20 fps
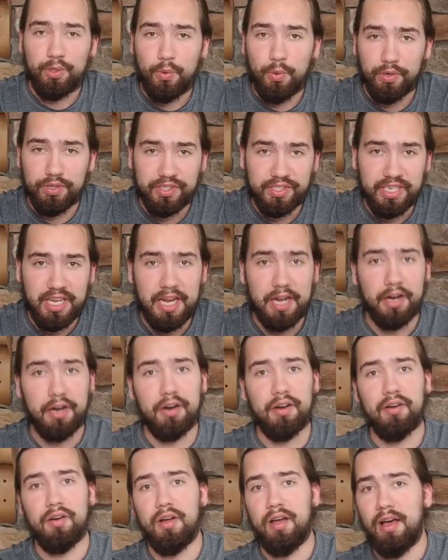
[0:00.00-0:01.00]

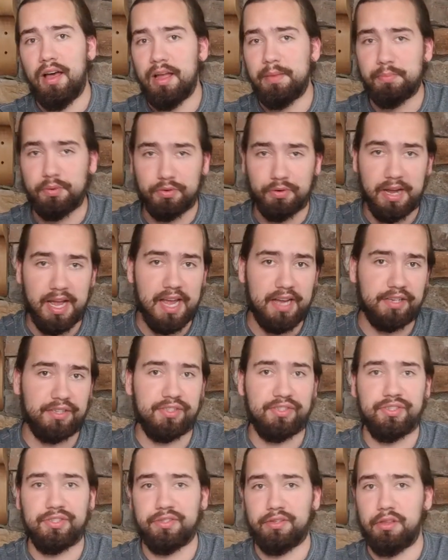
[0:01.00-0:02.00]
Corsair,
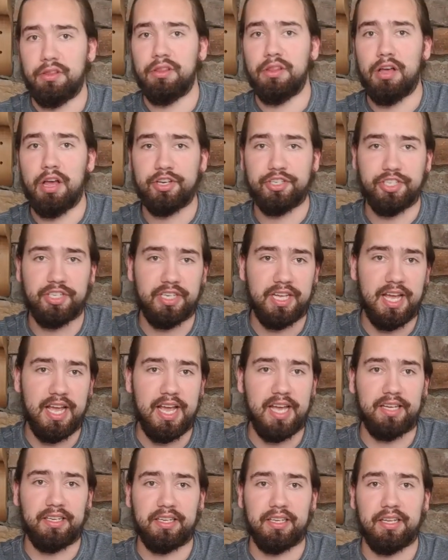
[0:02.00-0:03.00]
HyperX,
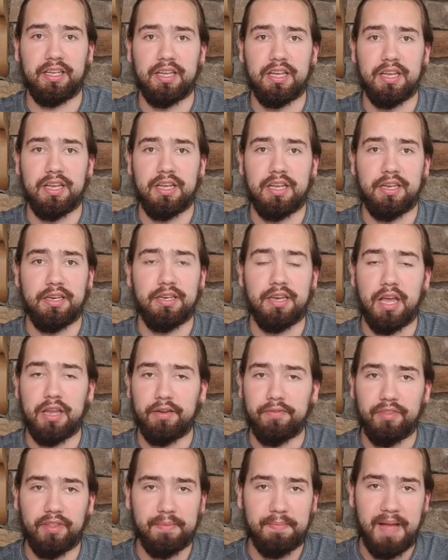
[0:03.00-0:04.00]
Logitech. None
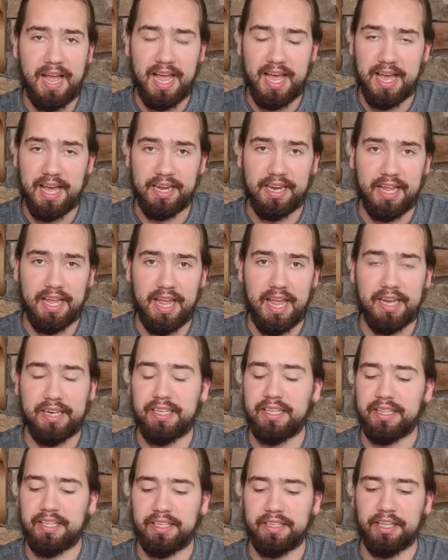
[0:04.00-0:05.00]
of them had
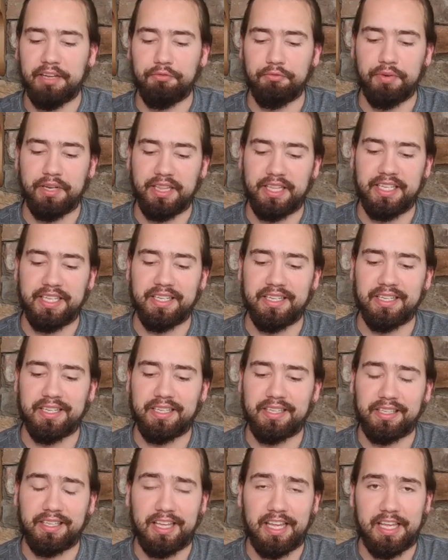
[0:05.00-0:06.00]
anything that really
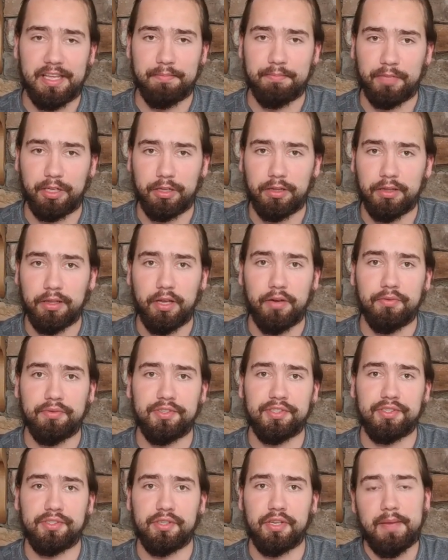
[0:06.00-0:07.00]
came
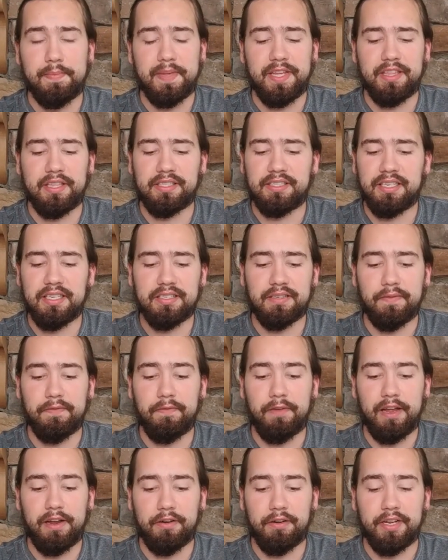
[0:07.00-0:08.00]
close. I mean, this is a
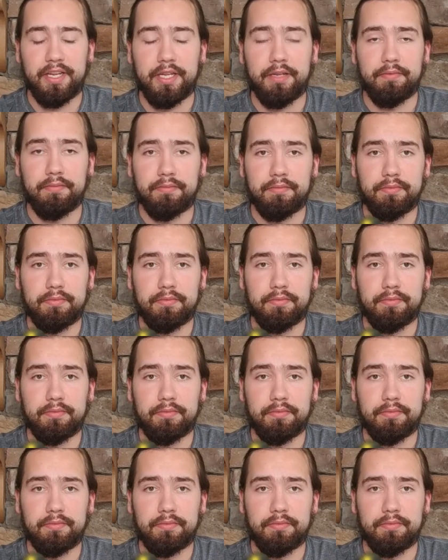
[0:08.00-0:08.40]
very